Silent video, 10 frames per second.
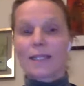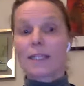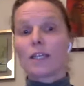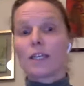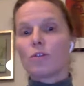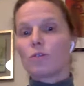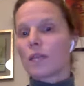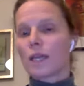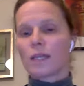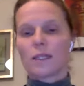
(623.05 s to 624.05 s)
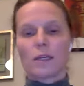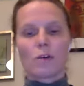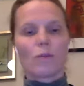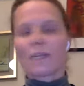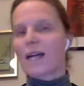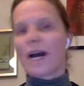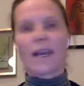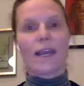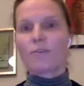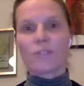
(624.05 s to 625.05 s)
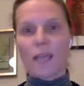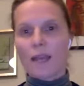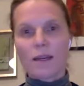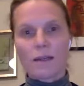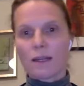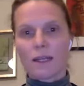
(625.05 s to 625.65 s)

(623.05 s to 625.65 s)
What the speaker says: that they can use their normal carnet of 10